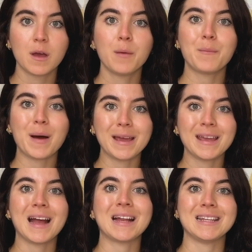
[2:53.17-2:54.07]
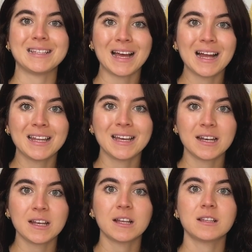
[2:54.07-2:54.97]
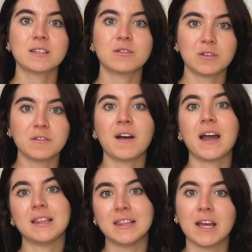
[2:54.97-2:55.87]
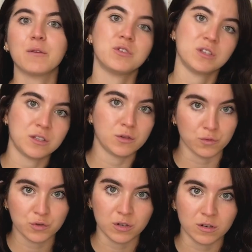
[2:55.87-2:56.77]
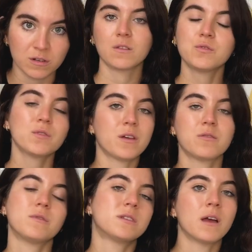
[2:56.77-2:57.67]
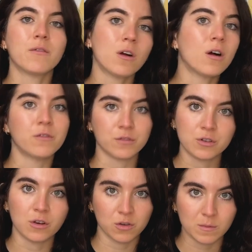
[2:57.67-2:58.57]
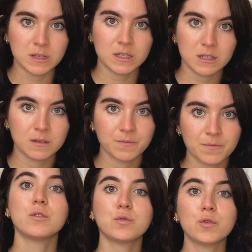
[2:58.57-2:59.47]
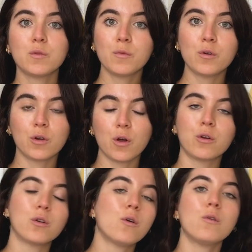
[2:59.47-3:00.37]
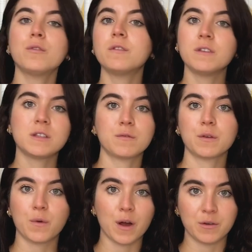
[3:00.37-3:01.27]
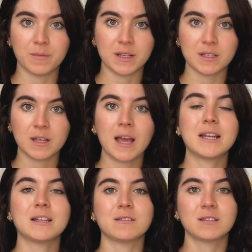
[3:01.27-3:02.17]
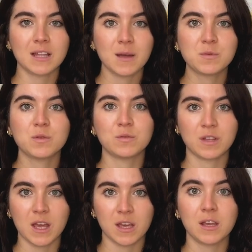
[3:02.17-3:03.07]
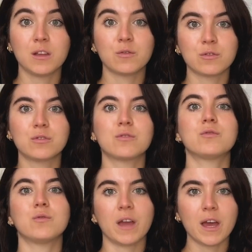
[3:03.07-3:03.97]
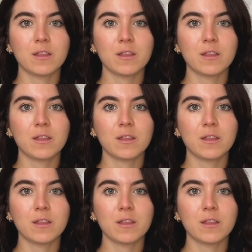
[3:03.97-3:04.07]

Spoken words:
by an Italian certified language institution, together with several other documents. To know more on all the visa requirements and the steps to take in order to get